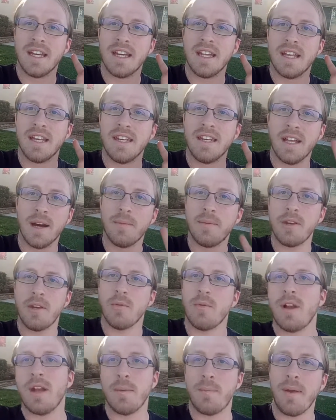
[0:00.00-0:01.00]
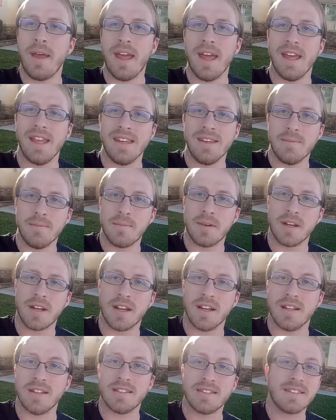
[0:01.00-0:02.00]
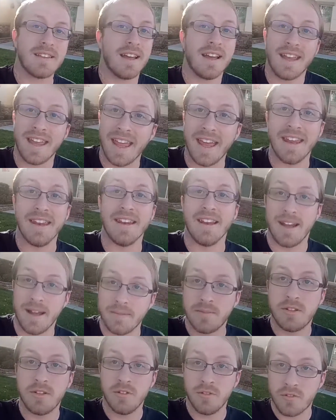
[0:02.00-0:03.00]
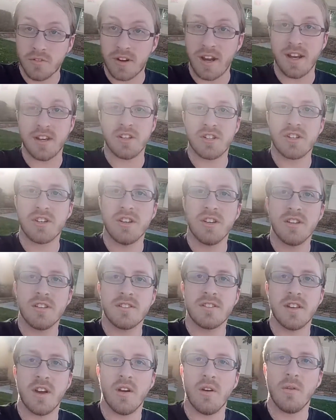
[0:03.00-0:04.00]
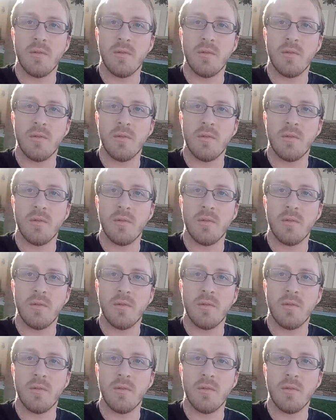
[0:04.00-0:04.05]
nobody would want to pay it because, again, I'm too fresh. So